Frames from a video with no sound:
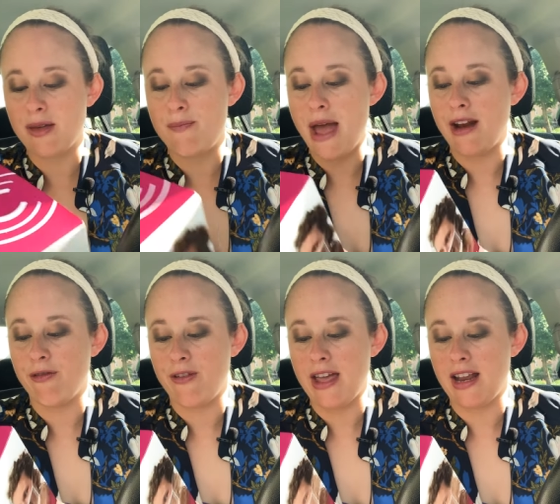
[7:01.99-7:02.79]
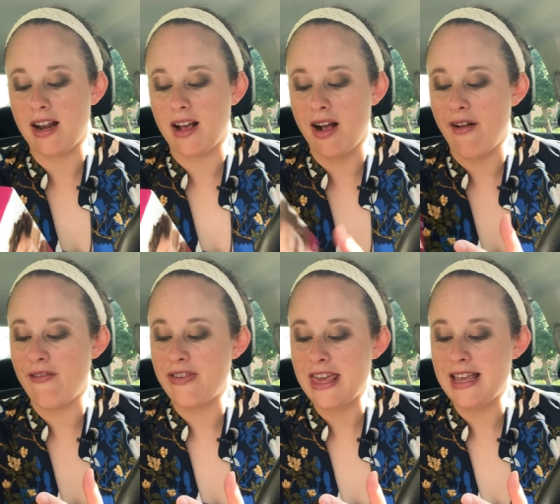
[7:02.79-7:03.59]
the benefit
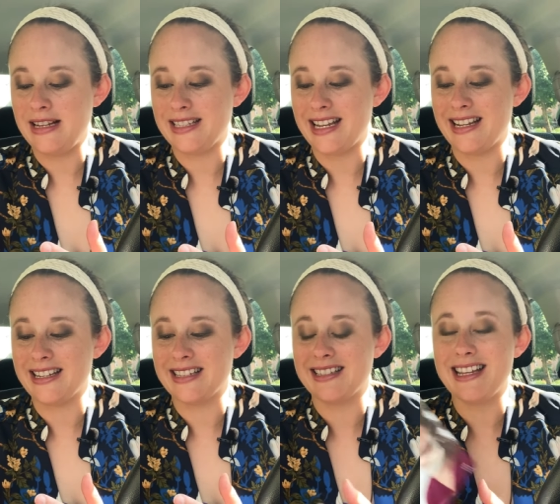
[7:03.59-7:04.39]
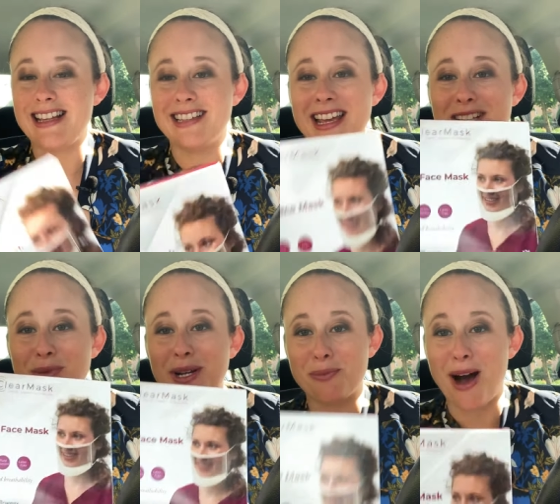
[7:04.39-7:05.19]
of these is it's easy, it's
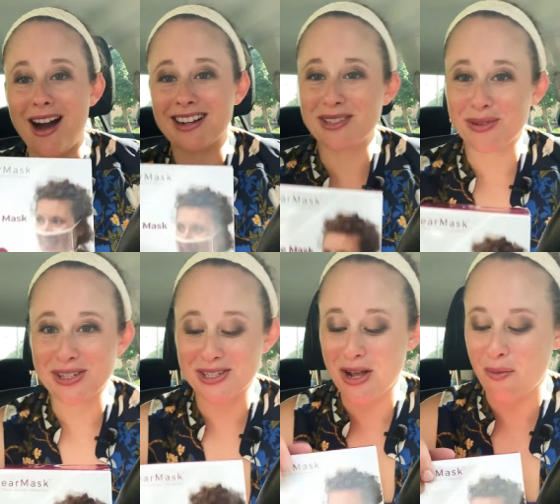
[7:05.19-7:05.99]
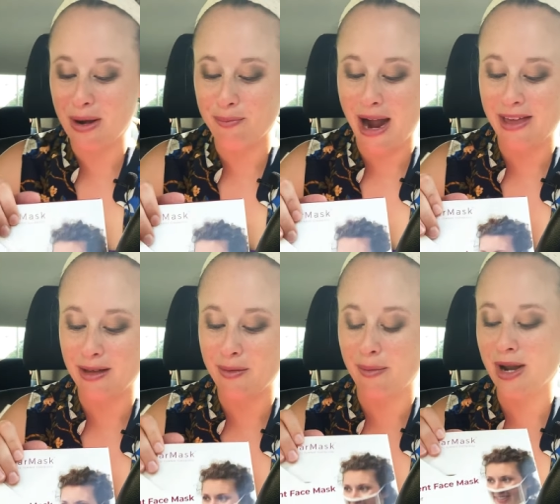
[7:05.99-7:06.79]
right in a box, you can just go in and buy
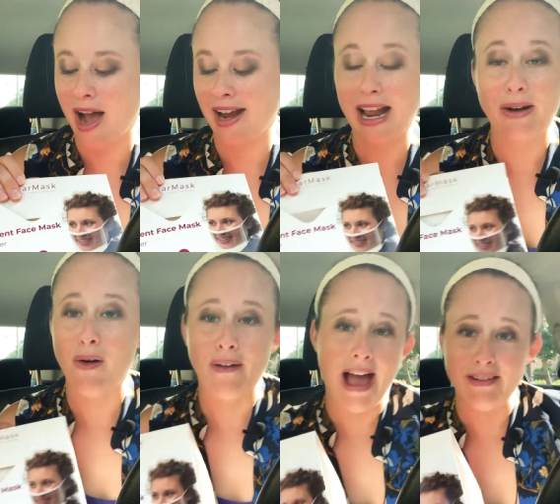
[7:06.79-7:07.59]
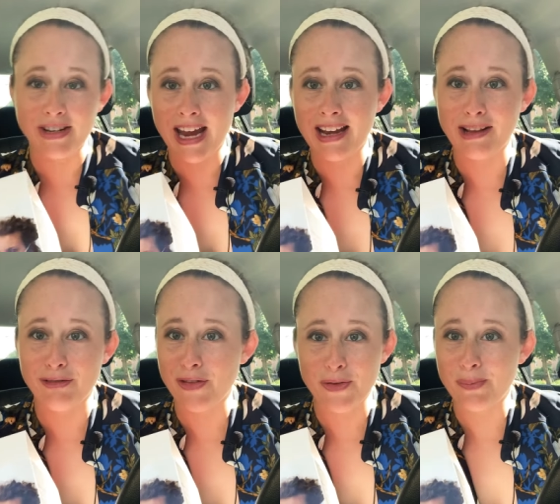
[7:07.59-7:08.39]
them. I'm not at all advocating
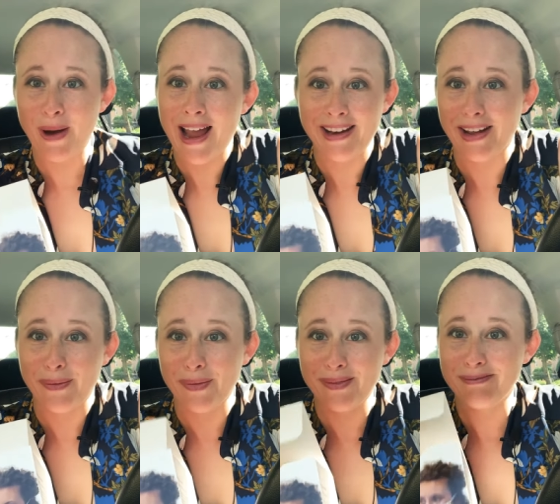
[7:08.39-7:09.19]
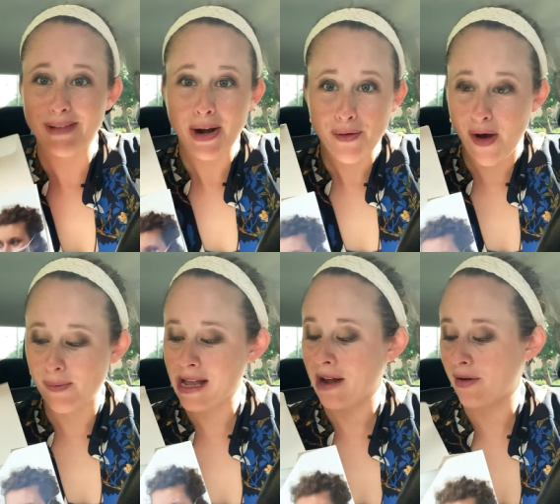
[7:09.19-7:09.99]
for this brand. I don't they don't know
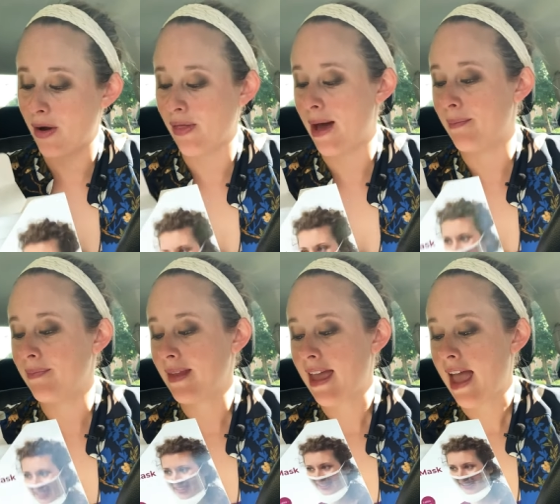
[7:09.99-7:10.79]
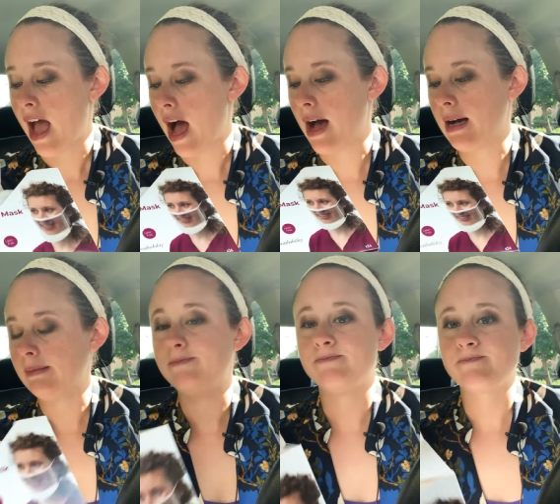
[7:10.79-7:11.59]
me, I don't know them.
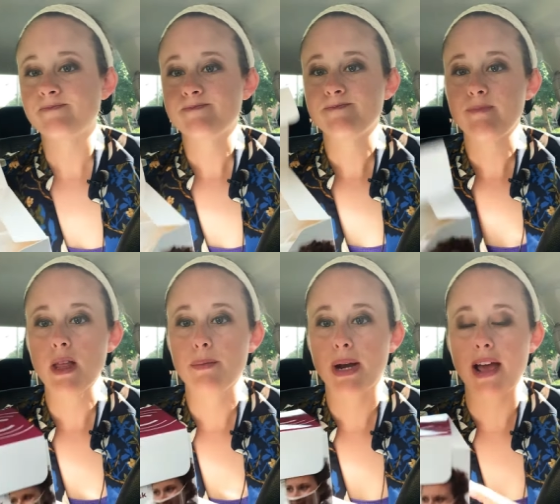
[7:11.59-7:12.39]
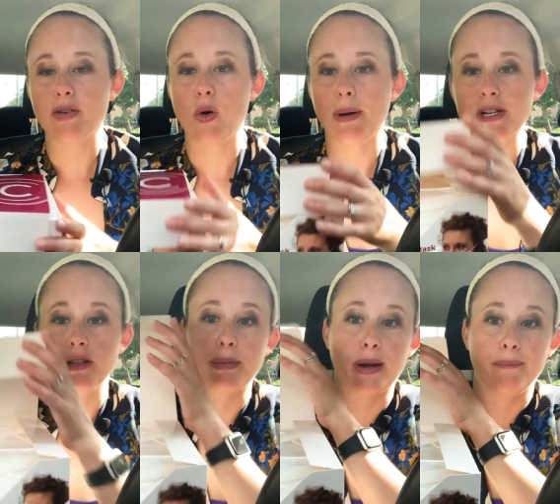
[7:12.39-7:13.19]
Um, but I have a whole bunch of
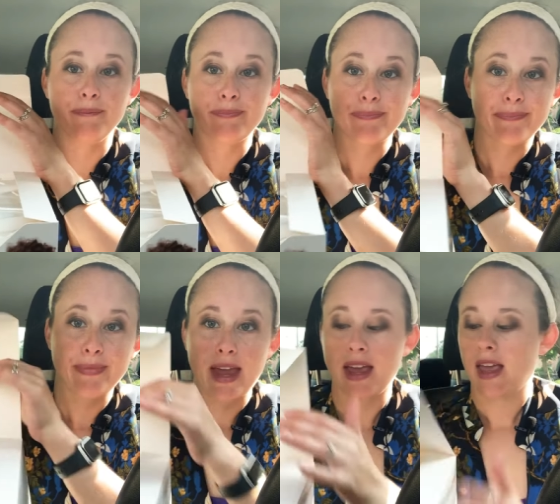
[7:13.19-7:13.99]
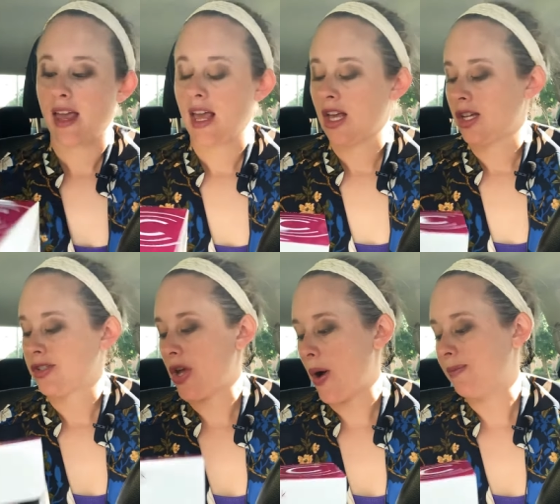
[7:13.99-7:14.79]
them here.
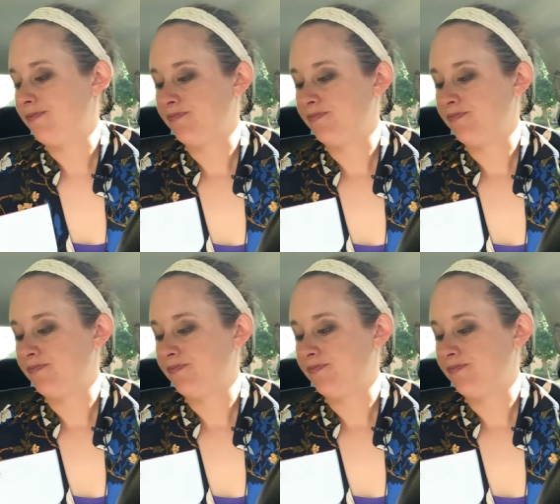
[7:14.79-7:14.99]
So